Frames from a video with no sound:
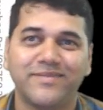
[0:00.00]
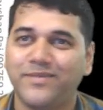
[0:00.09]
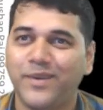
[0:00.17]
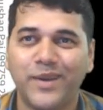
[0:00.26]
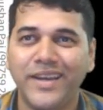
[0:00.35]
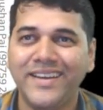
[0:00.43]

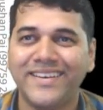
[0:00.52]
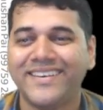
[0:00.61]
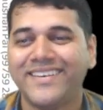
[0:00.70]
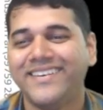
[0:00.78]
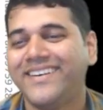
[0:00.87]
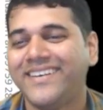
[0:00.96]
Okay?
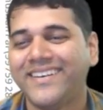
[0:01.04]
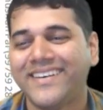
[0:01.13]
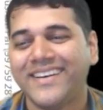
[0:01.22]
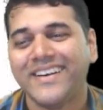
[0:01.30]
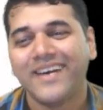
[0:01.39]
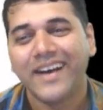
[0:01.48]

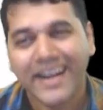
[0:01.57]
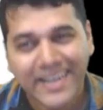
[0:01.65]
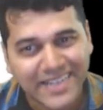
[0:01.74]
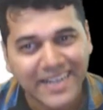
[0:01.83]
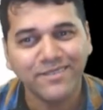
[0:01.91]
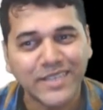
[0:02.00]

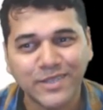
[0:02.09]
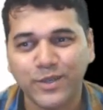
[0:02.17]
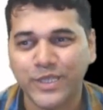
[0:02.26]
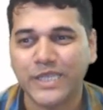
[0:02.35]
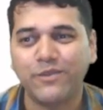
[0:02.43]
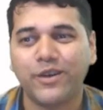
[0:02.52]
Understand which
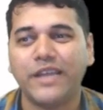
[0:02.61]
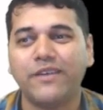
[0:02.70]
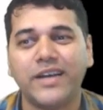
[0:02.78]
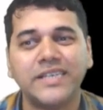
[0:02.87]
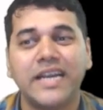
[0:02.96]
question what they have asked.